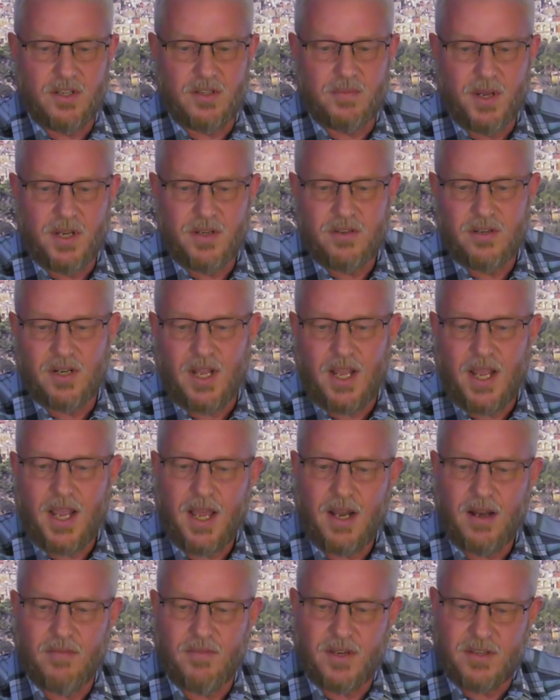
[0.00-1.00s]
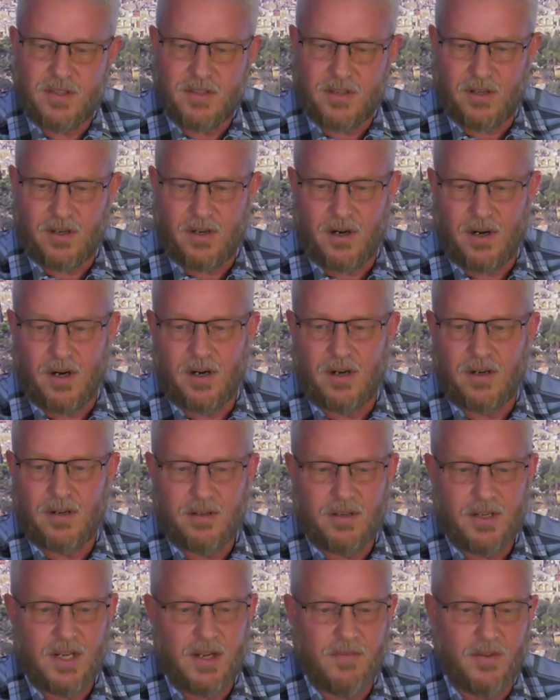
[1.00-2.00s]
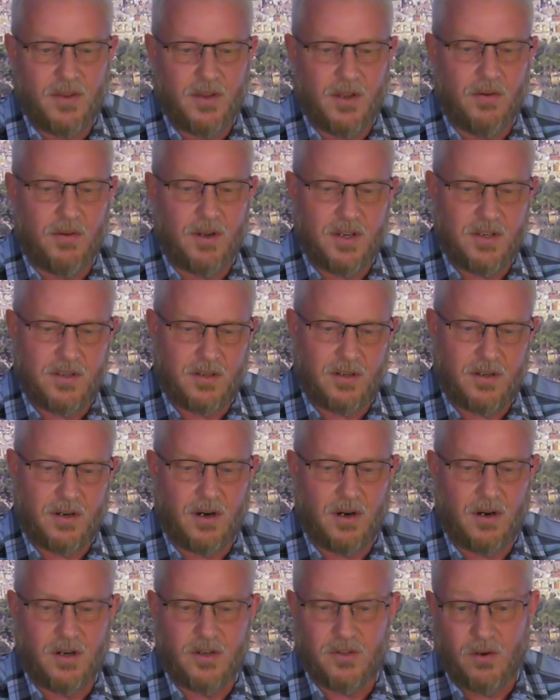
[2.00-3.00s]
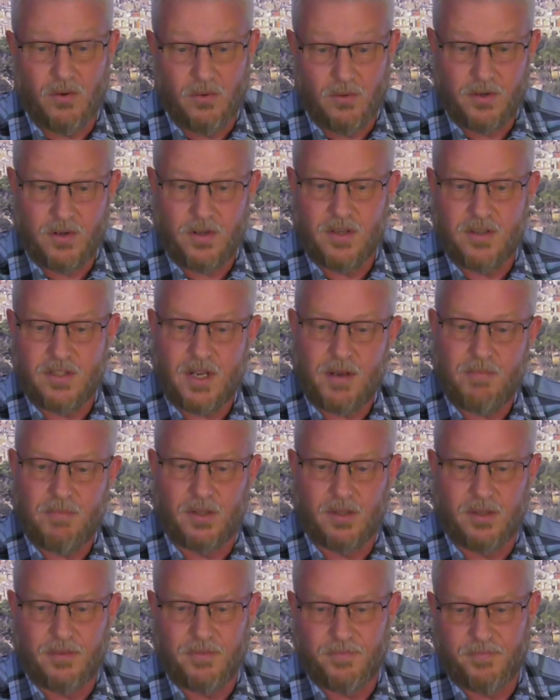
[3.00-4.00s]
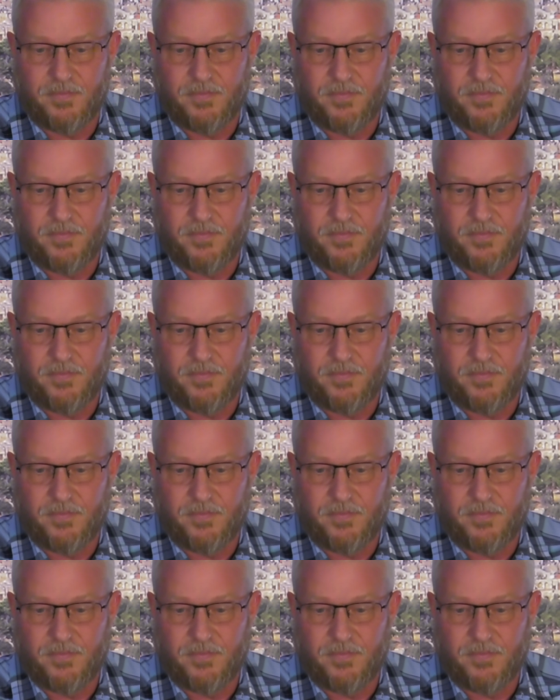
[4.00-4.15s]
is mentioned ahead of Issachar, even though Issachar is older than Zebulun.